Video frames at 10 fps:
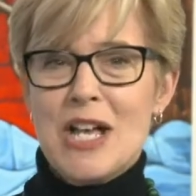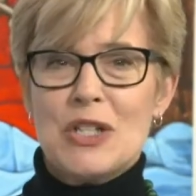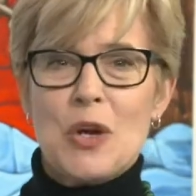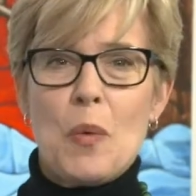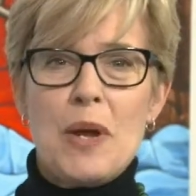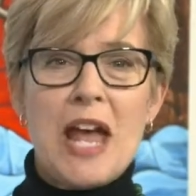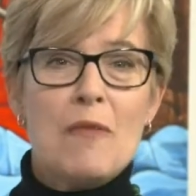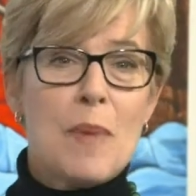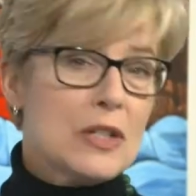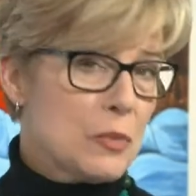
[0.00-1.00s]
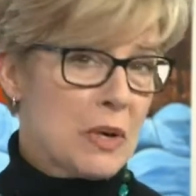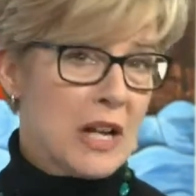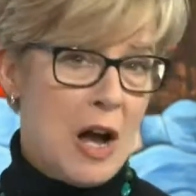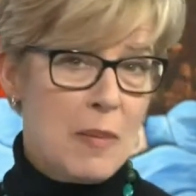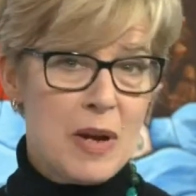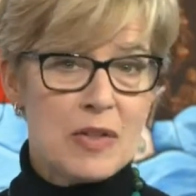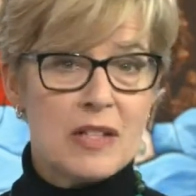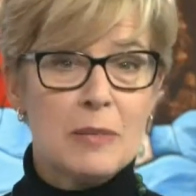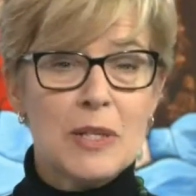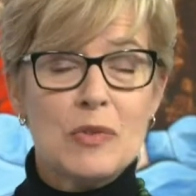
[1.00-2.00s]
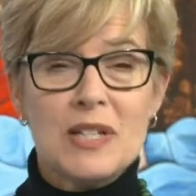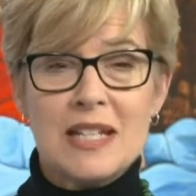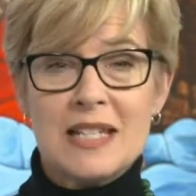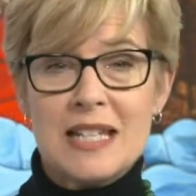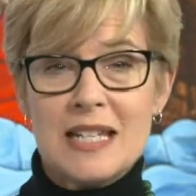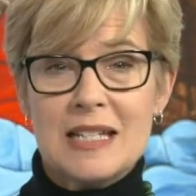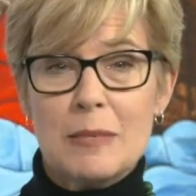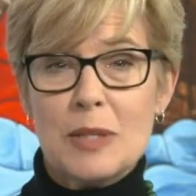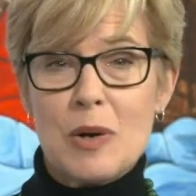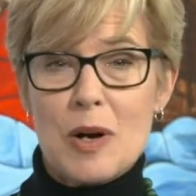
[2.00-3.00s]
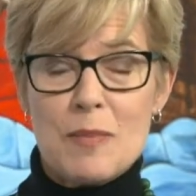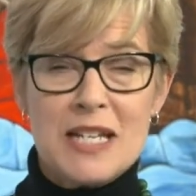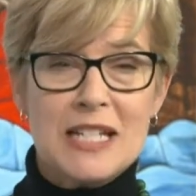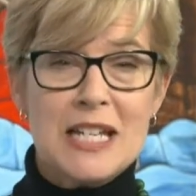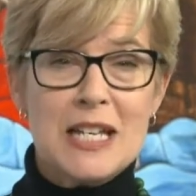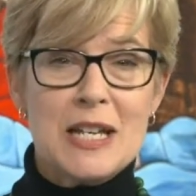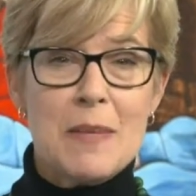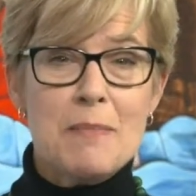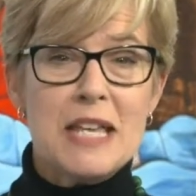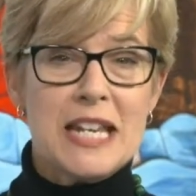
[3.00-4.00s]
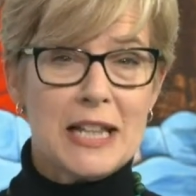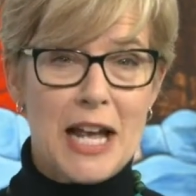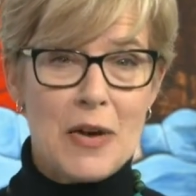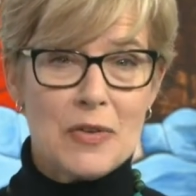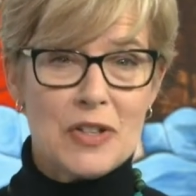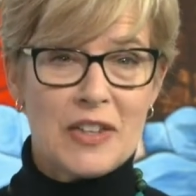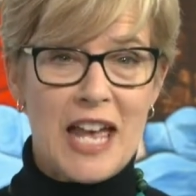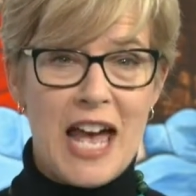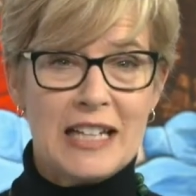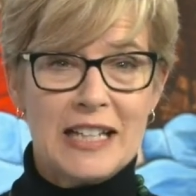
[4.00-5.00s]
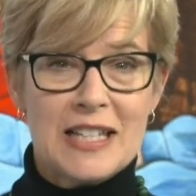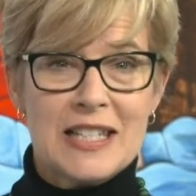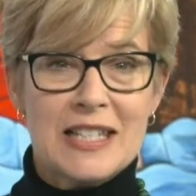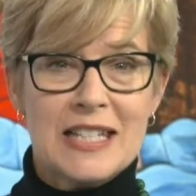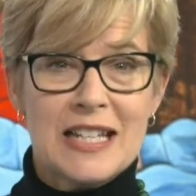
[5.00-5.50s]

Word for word: So we have much more to come here the WDSE WRPT Media Lounge at the Catalyst